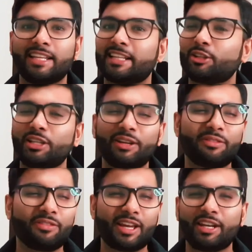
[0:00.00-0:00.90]
It's actually a
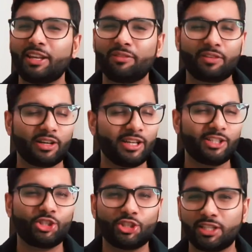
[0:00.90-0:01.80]
very,
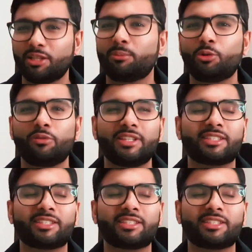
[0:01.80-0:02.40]
very chill movie,